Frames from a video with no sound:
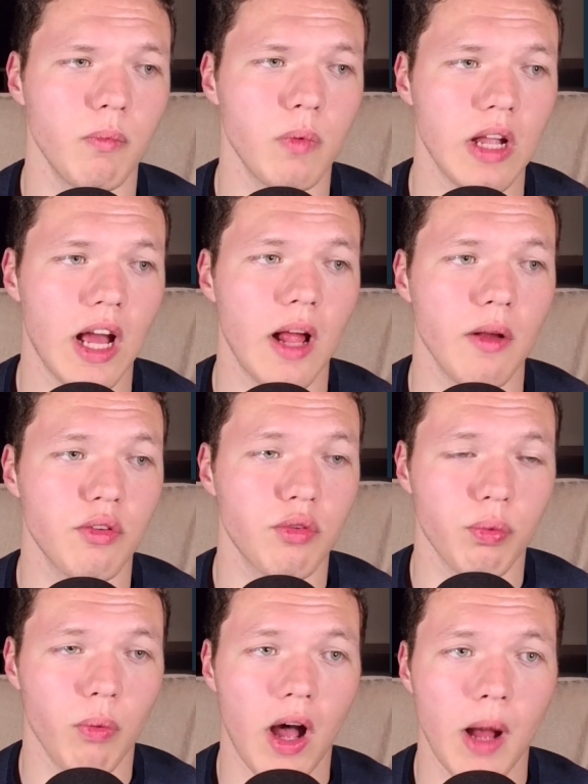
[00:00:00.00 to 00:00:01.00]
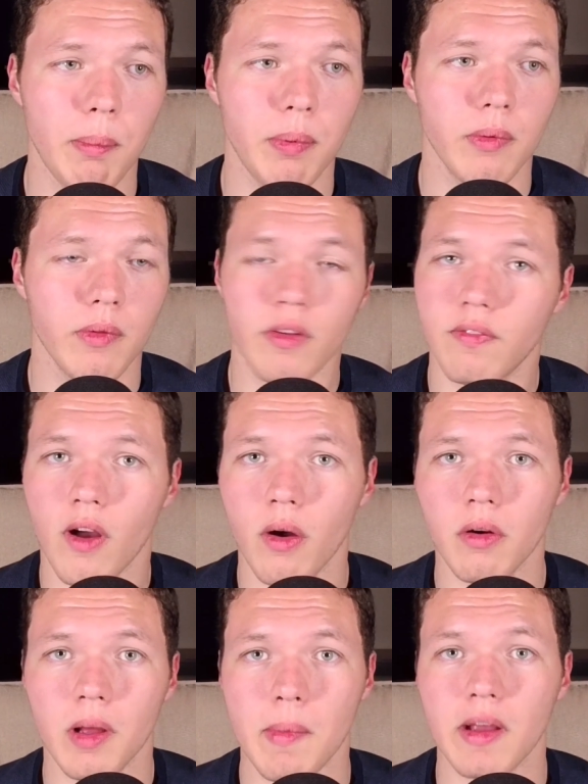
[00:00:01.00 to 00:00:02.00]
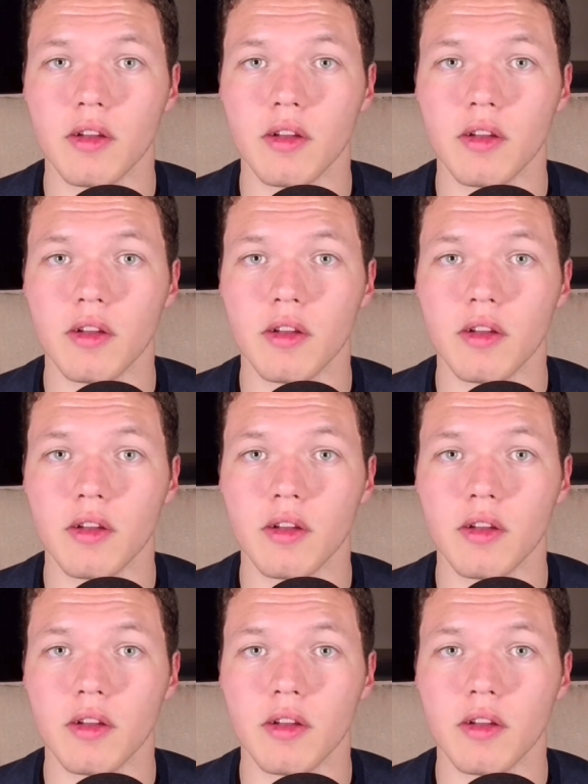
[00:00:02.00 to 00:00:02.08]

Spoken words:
We gotta swamp the vote and make it